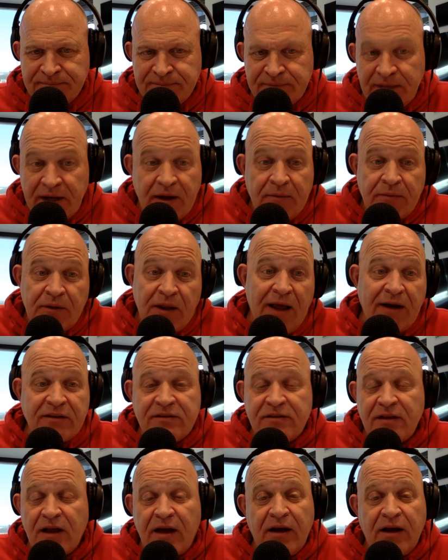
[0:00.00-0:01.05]
And I'm glad
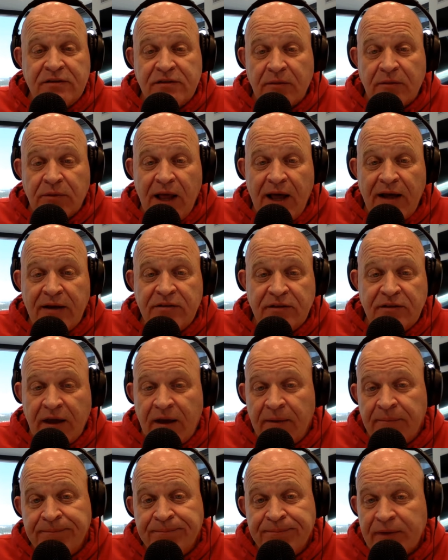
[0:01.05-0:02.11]
it's not us. I'm glad it's
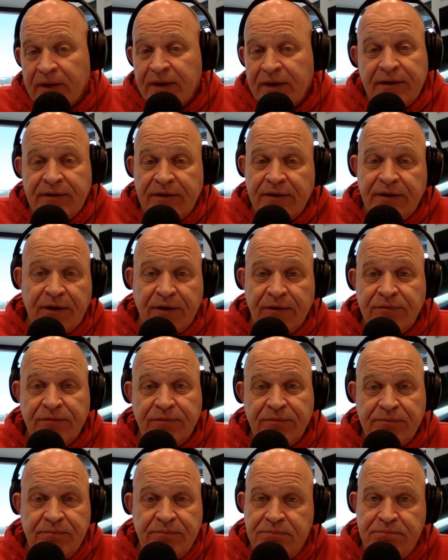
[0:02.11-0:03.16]
them.
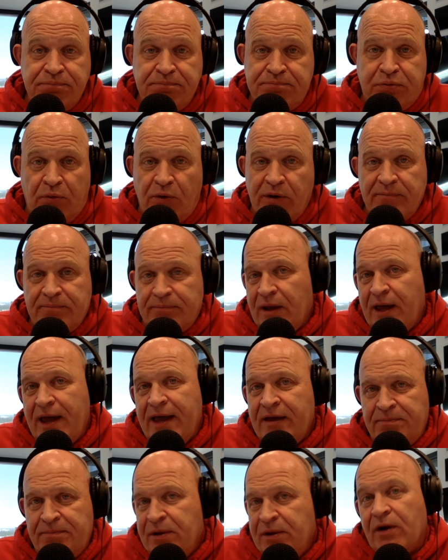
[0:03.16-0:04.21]
Point
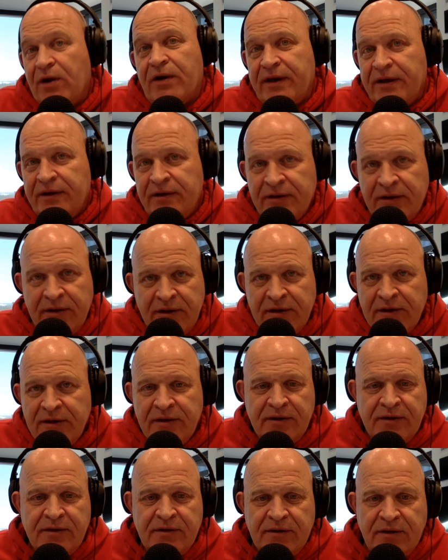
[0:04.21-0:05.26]
blank, period.
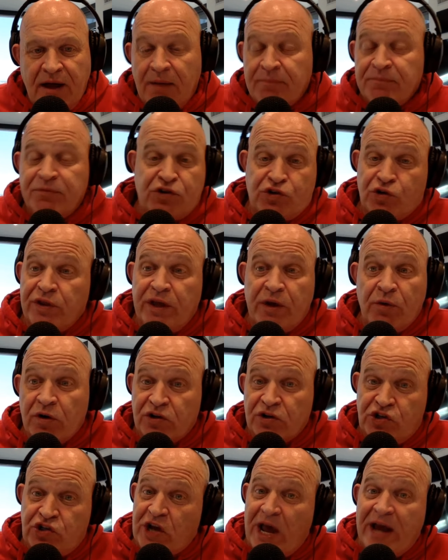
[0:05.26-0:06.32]
I'm sure they
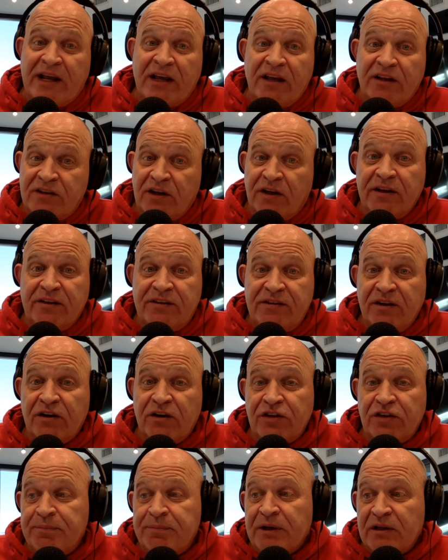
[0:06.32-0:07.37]
weren't shedding a ton of
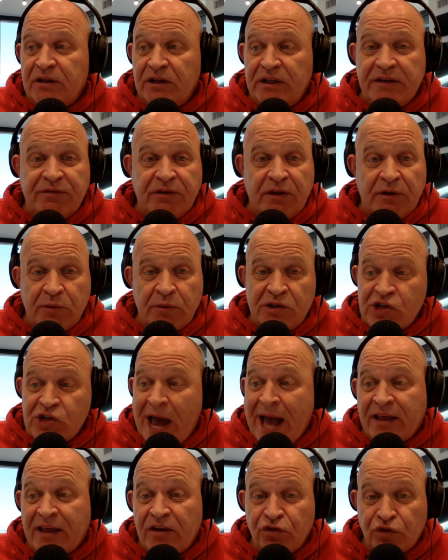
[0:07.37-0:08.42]
tears up in Cleveland when
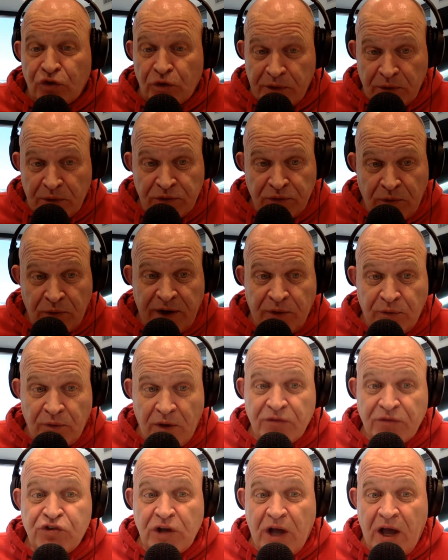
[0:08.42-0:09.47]
Jack Easterby was running
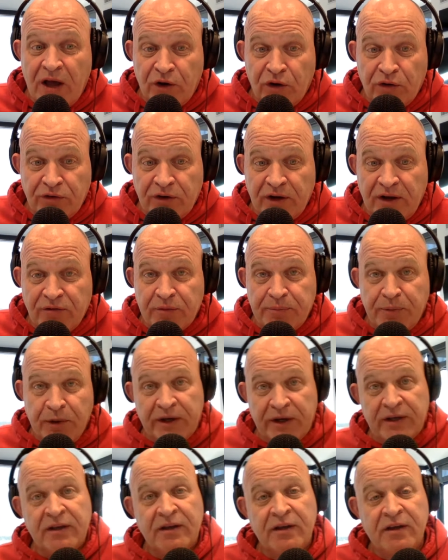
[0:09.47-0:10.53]
roughshod over
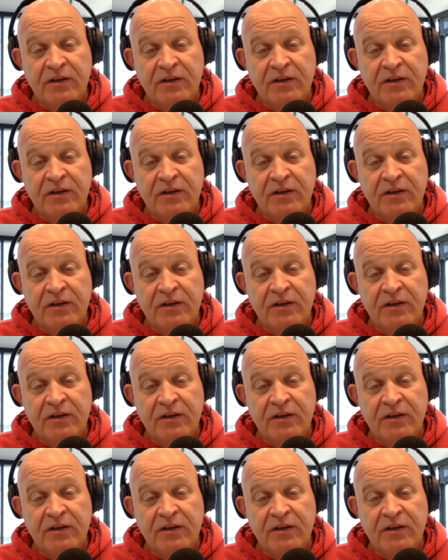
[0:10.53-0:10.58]
everybody.